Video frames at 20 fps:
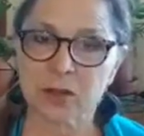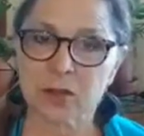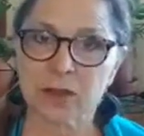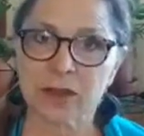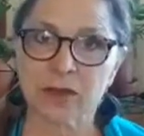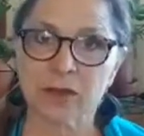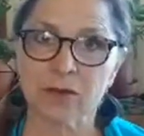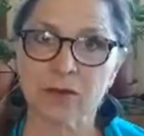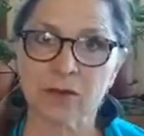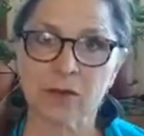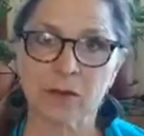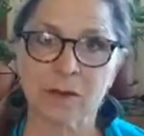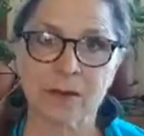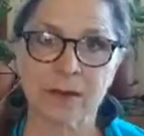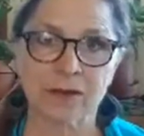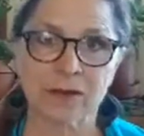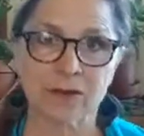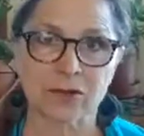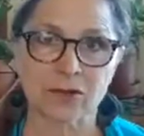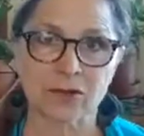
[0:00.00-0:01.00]
with you are
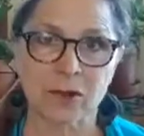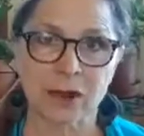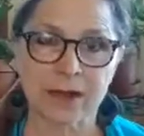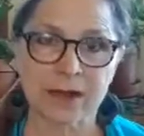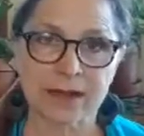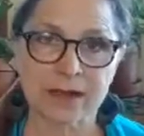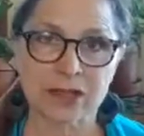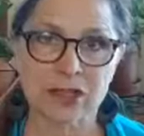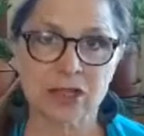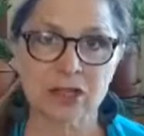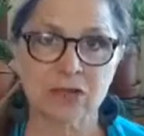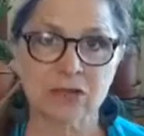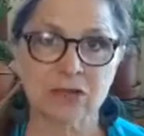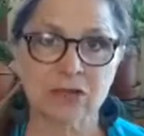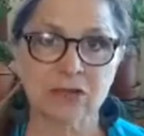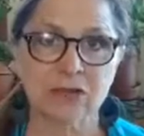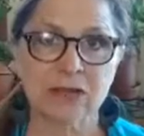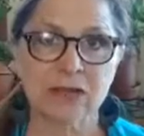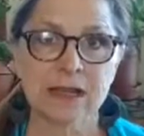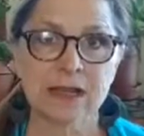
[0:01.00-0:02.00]
about trying
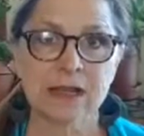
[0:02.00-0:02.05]
to